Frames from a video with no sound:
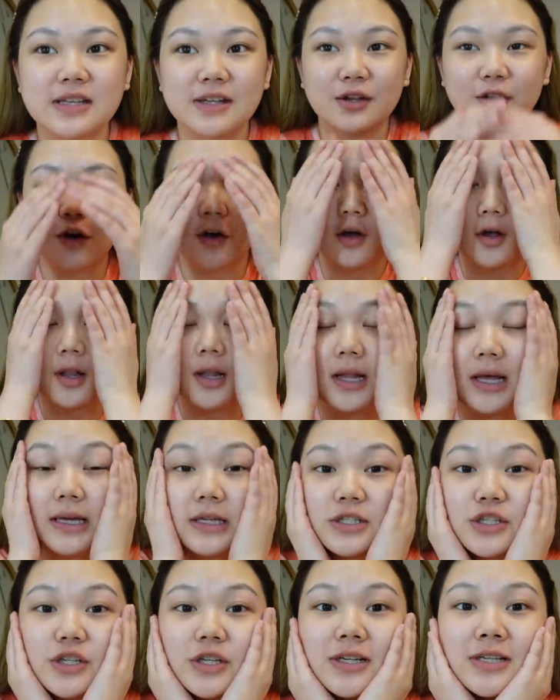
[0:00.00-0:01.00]
and all.
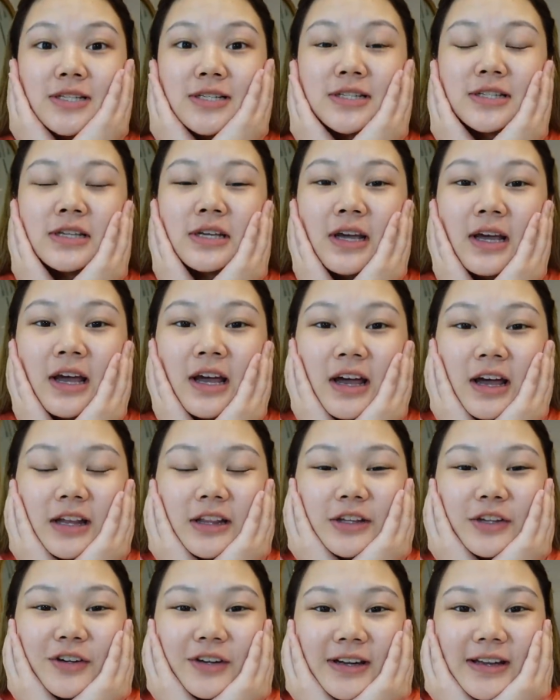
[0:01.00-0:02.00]
I just
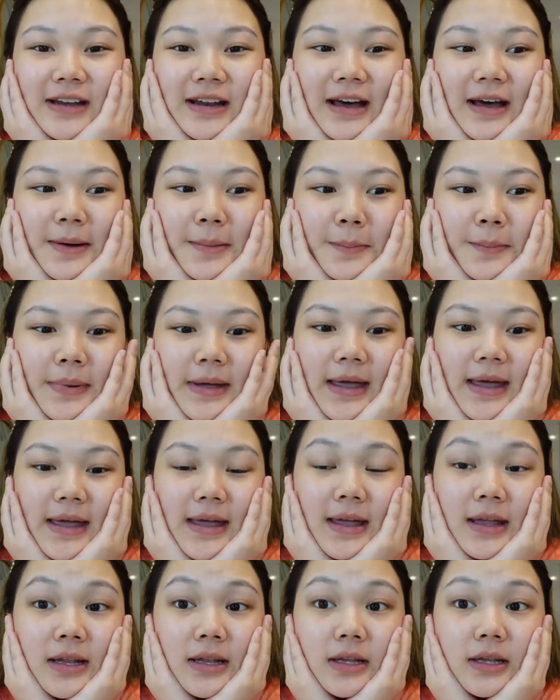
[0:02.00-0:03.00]
took a nap,
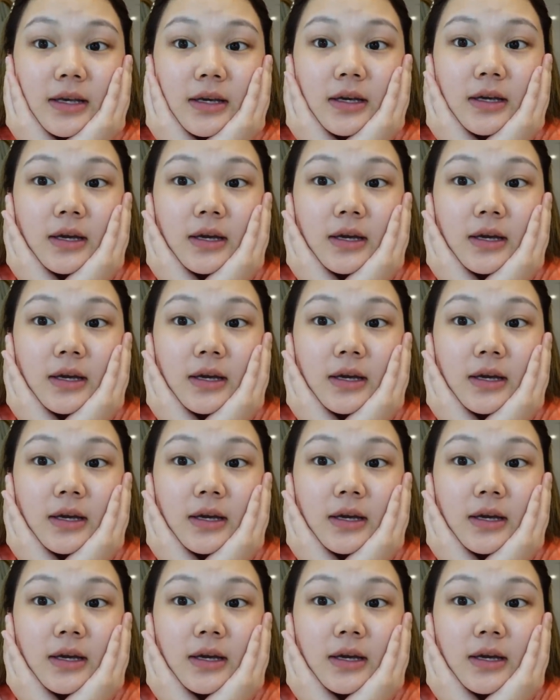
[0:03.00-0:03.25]
and